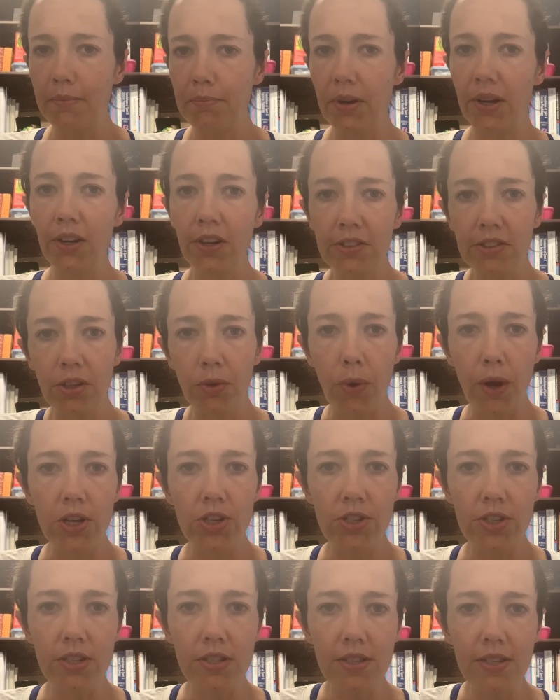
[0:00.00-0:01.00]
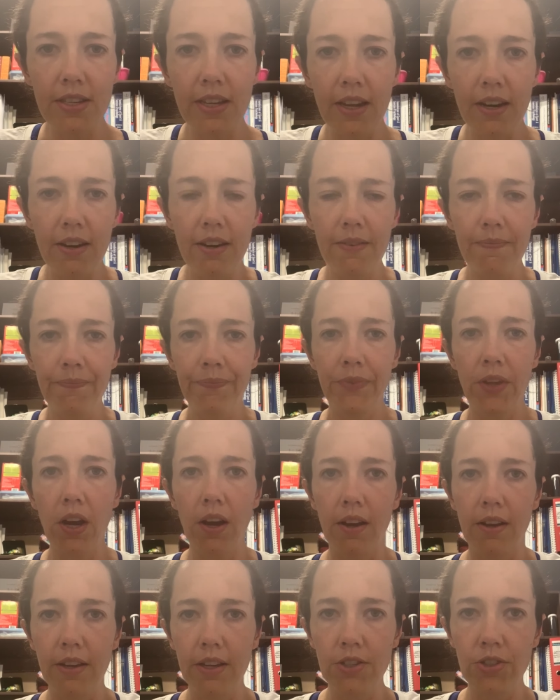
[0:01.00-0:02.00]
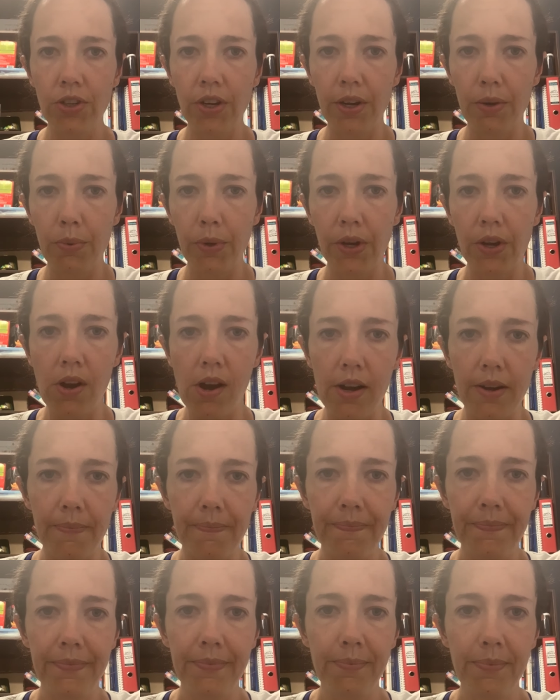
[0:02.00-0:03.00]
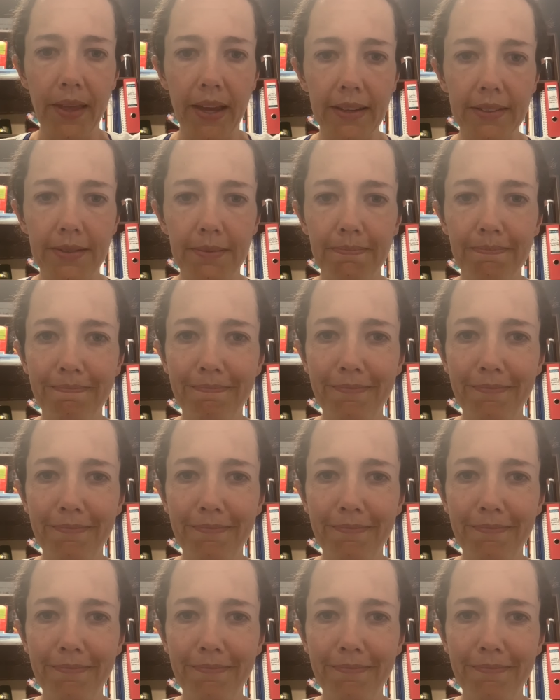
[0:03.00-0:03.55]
Bring lots of questions and enjoy it. Work hard. Thanks.